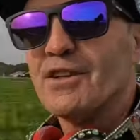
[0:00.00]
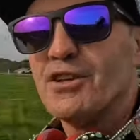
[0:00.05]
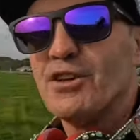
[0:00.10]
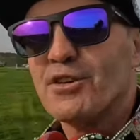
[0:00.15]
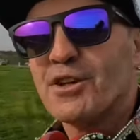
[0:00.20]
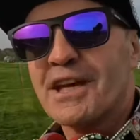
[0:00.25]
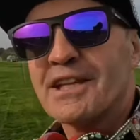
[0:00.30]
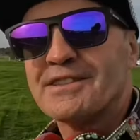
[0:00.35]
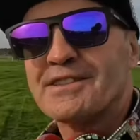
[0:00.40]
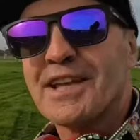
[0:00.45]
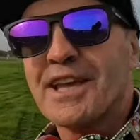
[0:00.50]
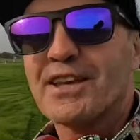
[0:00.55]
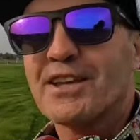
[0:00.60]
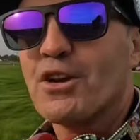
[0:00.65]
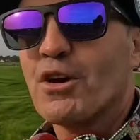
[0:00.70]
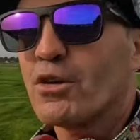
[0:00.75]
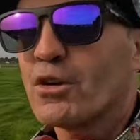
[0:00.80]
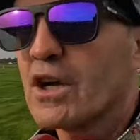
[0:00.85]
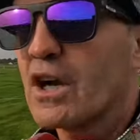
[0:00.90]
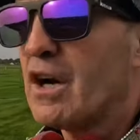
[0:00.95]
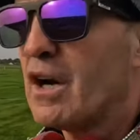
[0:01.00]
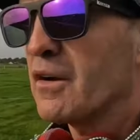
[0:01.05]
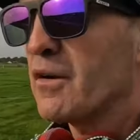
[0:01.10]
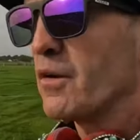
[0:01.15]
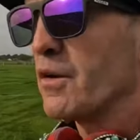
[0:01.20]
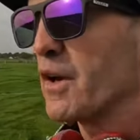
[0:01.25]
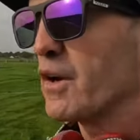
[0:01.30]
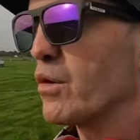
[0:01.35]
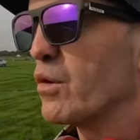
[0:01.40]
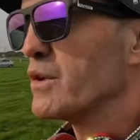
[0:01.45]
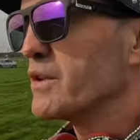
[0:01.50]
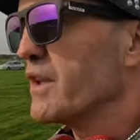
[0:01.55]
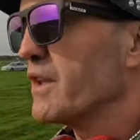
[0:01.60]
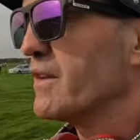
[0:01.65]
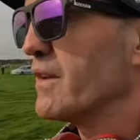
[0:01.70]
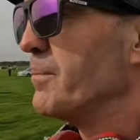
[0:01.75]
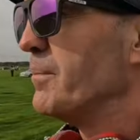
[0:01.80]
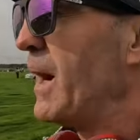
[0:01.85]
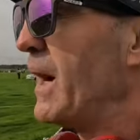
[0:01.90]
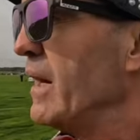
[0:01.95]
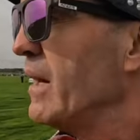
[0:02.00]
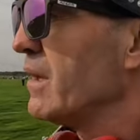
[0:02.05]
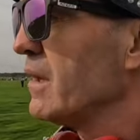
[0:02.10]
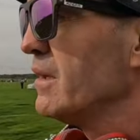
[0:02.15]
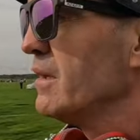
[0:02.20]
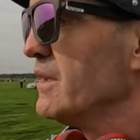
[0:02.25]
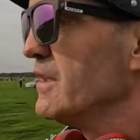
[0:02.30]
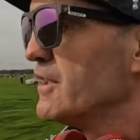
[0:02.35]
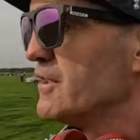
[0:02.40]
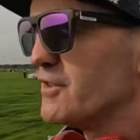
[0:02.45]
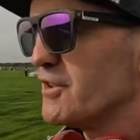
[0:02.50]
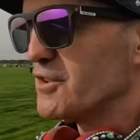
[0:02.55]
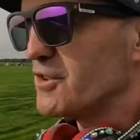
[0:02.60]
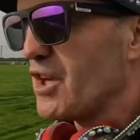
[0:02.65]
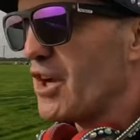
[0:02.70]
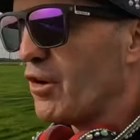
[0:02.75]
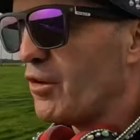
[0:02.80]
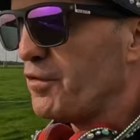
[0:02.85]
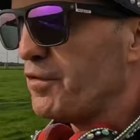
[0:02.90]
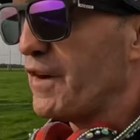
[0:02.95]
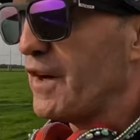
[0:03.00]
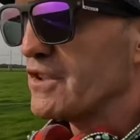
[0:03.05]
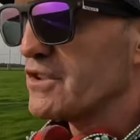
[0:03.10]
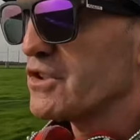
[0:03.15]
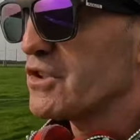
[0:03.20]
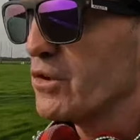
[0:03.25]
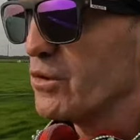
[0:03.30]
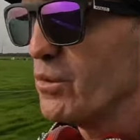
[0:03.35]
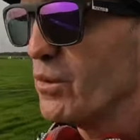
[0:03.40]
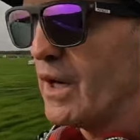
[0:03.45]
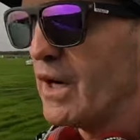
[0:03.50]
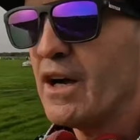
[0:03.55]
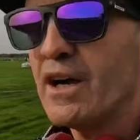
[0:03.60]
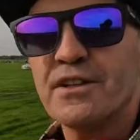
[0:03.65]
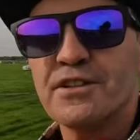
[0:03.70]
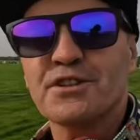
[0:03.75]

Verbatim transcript: You can take your car on a quarter of a mile to see how fast you are.